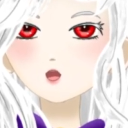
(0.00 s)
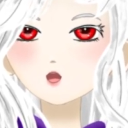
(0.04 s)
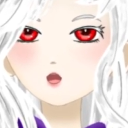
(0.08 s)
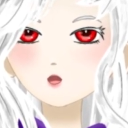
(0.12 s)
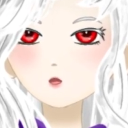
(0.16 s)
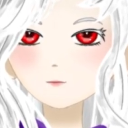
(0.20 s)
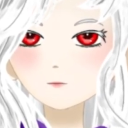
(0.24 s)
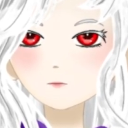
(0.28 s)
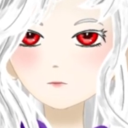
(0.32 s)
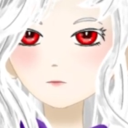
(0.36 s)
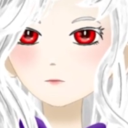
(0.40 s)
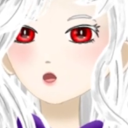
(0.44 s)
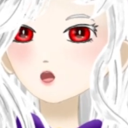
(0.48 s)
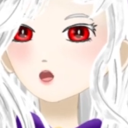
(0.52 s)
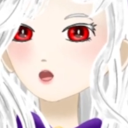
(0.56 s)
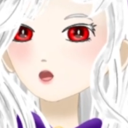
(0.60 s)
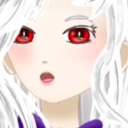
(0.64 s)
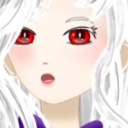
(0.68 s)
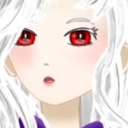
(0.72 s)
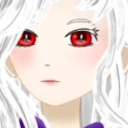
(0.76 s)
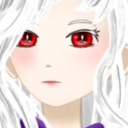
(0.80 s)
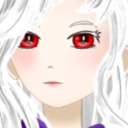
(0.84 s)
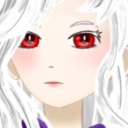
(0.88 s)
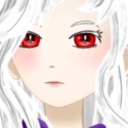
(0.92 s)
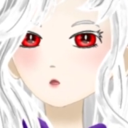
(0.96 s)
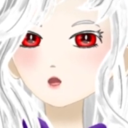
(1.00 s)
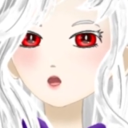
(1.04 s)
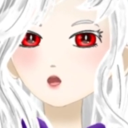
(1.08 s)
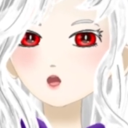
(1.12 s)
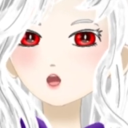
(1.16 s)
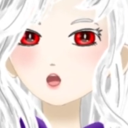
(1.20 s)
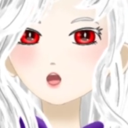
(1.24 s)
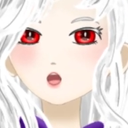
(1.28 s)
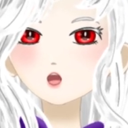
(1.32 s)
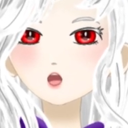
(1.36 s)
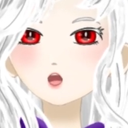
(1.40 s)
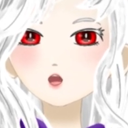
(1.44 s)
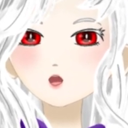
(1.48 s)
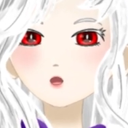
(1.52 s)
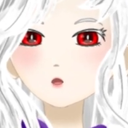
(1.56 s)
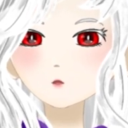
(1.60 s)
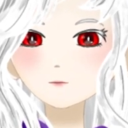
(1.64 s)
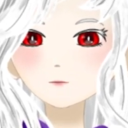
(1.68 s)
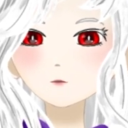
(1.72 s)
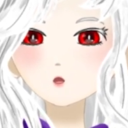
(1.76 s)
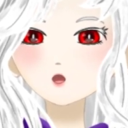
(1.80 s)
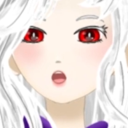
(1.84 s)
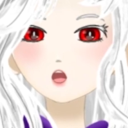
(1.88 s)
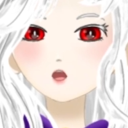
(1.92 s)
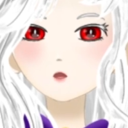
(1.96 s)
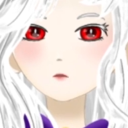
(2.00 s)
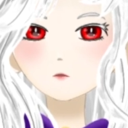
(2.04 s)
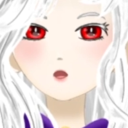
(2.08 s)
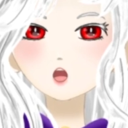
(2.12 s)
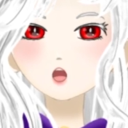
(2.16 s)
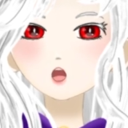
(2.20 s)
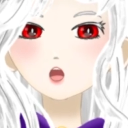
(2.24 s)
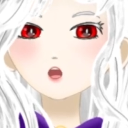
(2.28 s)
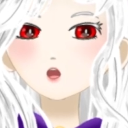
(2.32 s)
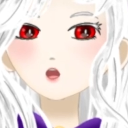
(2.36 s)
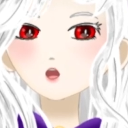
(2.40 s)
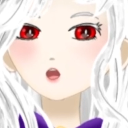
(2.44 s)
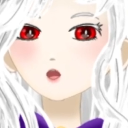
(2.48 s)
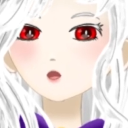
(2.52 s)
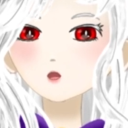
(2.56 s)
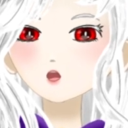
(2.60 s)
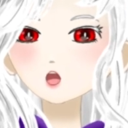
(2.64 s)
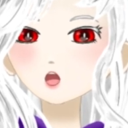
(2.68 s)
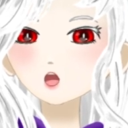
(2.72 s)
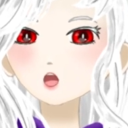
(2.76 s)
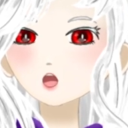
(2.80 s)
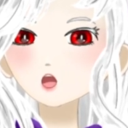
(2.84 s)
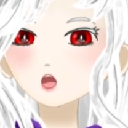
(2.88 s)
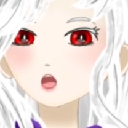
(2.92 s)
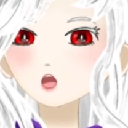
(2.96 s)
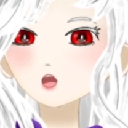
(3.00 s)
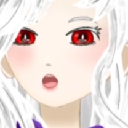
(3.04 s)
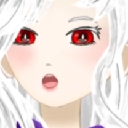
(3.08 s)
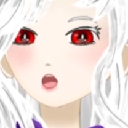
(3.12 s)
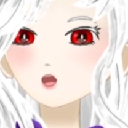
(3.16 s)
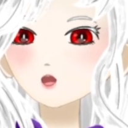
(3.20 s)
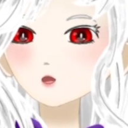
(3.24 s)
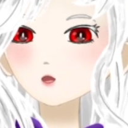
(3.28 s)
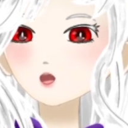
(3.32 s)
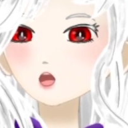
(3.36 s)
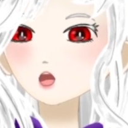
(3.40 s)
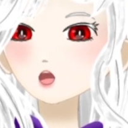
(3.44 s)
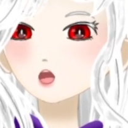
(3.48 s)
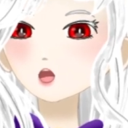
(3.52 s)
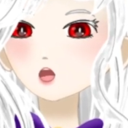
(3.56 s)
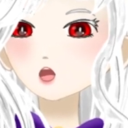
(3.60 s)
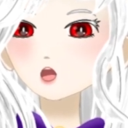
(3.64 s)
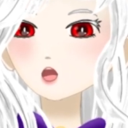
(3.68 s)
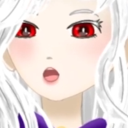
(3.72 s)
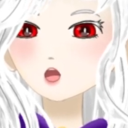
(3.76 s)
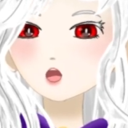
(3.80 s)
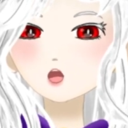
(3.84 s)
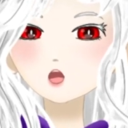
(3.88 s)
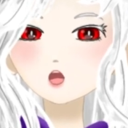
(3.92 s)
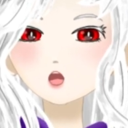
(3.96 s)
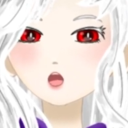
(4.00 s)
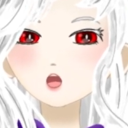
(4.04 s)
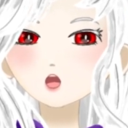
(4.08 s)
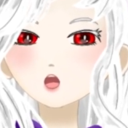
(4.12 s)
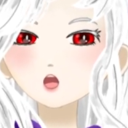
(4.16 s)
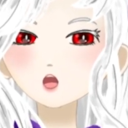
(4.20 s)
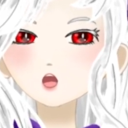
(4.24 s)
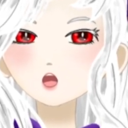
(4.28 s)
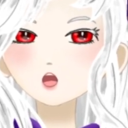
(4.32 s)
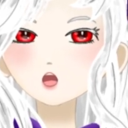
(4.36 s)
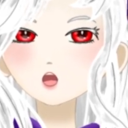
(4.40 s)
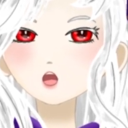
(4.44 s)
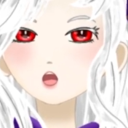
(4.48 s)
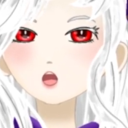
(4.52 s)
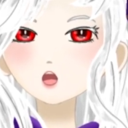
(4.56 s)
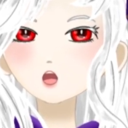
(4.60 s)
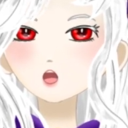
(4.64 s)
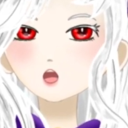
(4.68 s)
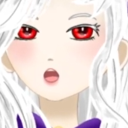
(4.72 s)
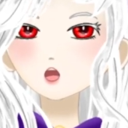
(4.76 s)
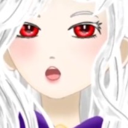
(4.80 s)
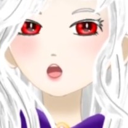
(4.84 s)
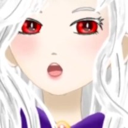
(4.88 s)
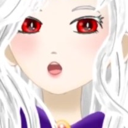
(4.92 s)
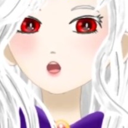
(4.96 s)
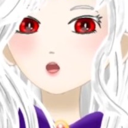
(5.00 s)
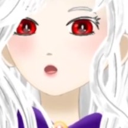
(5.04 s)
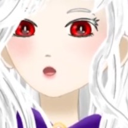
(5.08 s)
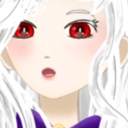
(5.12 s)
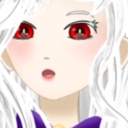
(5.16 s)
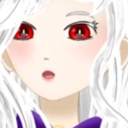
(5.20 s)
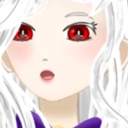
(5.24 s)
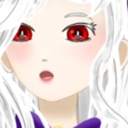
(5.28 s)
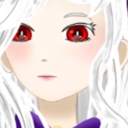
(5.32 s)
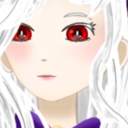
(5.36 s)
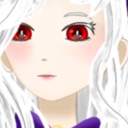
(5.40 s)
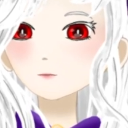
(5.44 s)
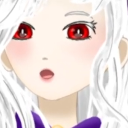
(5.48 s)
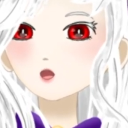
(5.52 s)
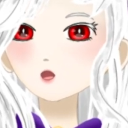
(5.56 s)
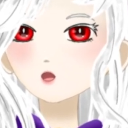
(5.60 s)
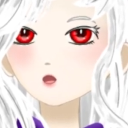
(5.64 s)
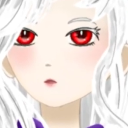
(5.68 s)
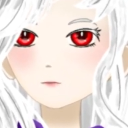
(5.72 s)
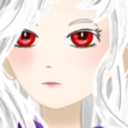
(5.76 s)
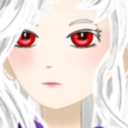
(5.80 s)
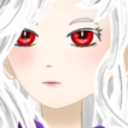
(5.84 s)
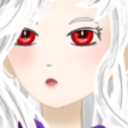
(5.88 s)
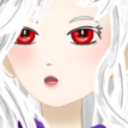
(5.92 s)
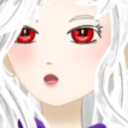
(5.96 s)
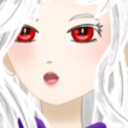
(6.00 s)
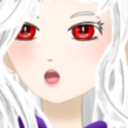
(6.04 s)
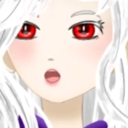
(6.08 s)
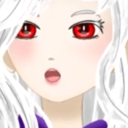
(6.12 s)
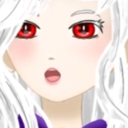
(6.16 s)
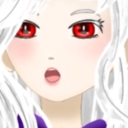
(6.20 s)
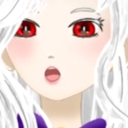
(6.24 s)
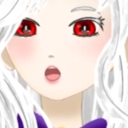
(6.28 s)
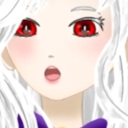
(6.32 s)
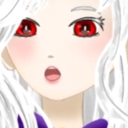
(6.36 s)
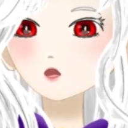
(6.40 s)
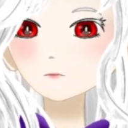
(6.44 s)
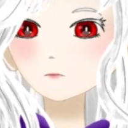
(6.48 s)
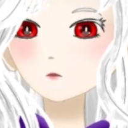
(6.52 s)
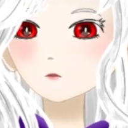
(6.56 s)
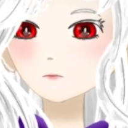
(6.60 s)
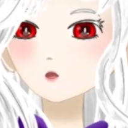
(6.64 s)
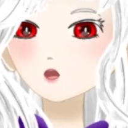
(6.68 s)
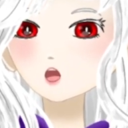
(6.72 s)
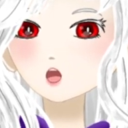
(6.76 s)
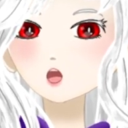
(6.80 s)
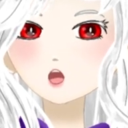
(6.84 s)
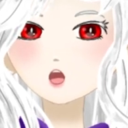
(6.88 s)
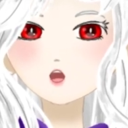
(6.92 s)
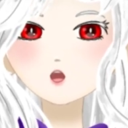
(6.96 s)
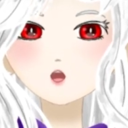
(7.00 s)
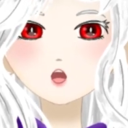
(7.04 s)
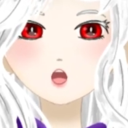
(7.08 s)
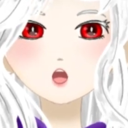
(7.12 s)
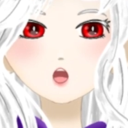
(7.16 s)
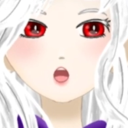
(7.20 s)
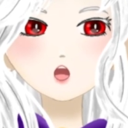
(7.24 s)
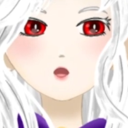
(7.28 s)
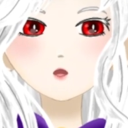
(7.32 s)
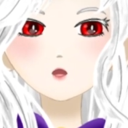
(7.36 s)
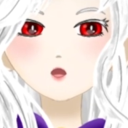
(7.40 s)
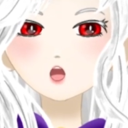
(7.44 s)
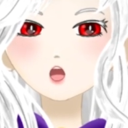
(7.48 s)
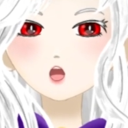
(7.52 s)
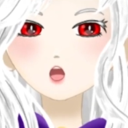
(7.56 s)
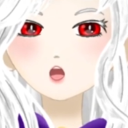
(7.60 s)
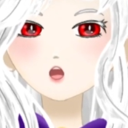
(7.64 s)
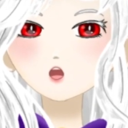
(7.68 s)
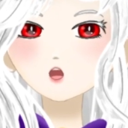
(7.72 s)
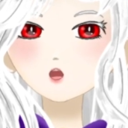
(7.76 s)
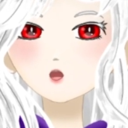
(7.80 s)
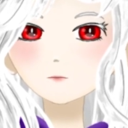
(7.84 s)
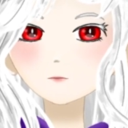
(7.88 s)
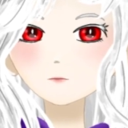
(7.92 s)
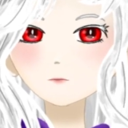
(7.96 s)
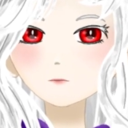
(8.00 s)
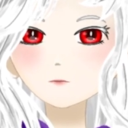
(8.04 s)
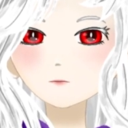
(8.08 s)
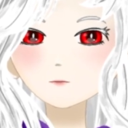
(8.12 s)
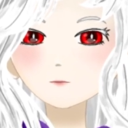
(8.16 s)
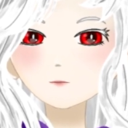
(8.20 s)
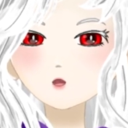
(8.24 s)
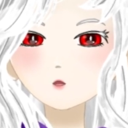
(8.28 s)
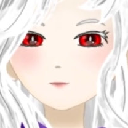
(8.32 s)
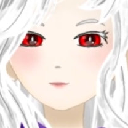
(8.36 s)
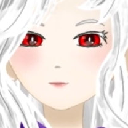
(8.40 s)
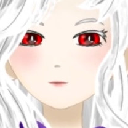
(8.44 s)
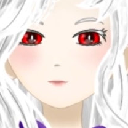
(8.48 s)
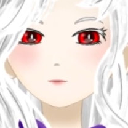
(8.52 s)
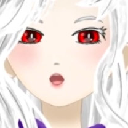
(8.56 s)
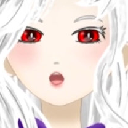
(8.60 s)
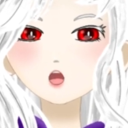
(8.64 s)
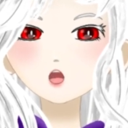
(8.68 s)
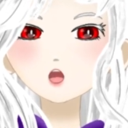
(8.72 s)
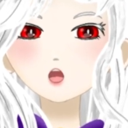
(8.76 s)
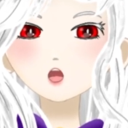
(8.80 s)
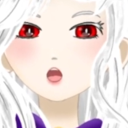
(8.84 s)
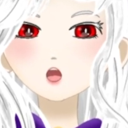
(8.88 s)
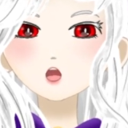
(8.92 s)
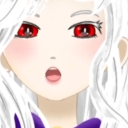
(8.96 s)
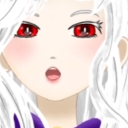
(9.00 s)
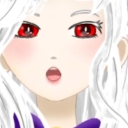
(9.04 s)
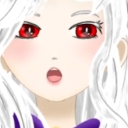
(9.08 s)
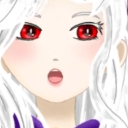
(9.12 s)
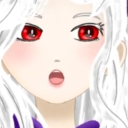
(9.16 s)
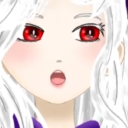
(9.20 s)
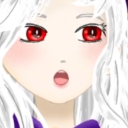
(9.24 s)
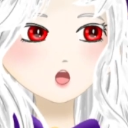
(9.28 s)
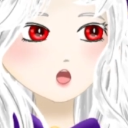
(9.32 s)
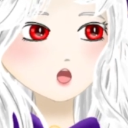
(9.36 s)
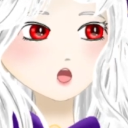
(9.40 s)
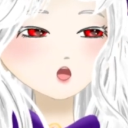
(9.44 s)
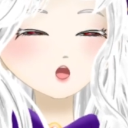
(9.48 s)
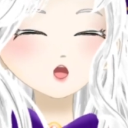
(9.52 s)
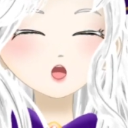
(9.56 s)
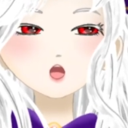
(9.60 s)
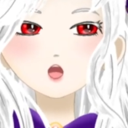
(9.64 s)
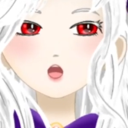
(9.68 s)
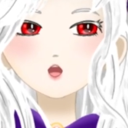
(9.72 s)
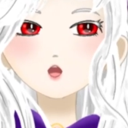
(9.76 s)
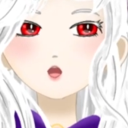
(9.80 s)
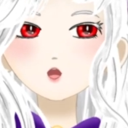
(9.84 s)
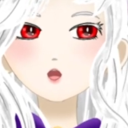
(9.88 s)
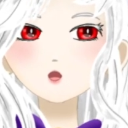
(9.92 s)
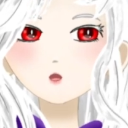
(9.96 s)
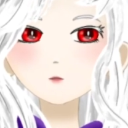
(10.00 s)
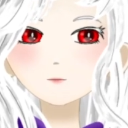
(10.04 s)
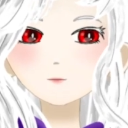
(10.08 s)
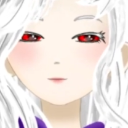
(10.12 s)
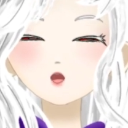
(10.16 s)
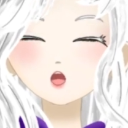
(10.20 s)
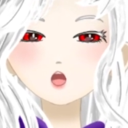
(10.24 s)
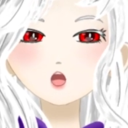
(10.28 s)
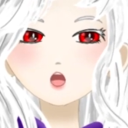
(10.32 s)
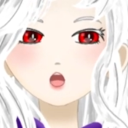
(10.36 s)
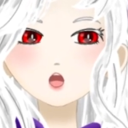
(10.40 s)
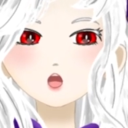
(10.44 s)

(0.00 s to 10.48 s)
Water's important. You must drink it. That's the thing. And, like, listen, I'm right there with you. I prefer energy drinks. A tea tastes fun.